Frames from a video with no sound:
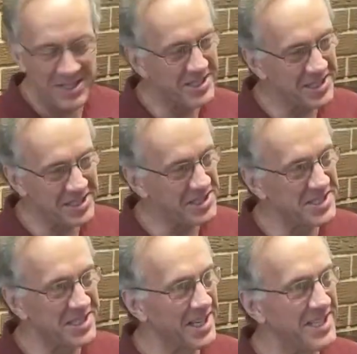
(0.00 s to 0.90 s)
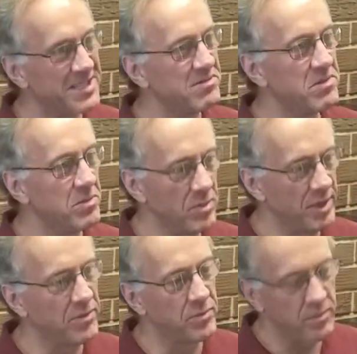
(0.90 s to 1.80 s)
Basically just a nice
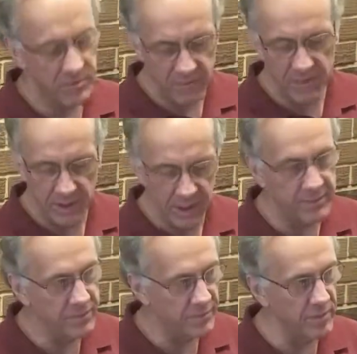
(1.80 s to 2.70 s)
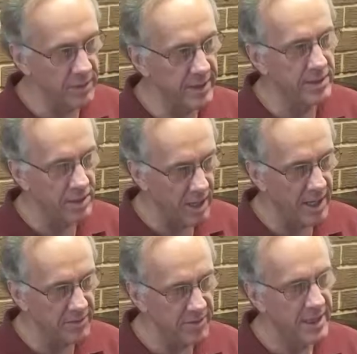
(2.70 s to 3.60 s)
lint-free
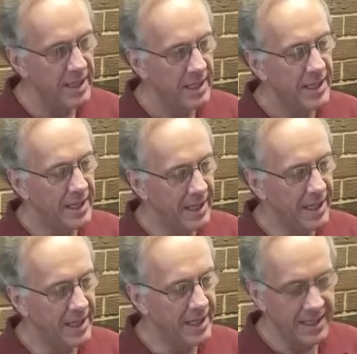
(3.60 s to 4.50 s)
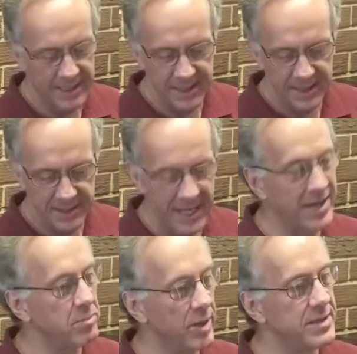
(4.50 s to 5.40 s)
cloth,
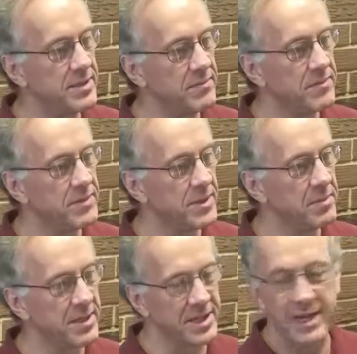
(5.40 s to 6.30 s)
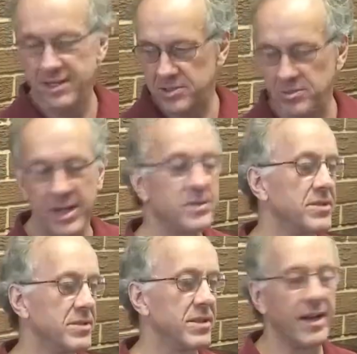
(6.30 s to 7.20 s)
non-abrasive. Something's not going to
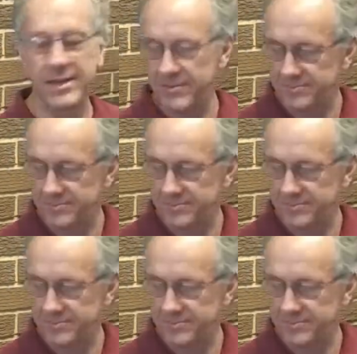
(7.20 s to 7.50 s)
scratch the slide.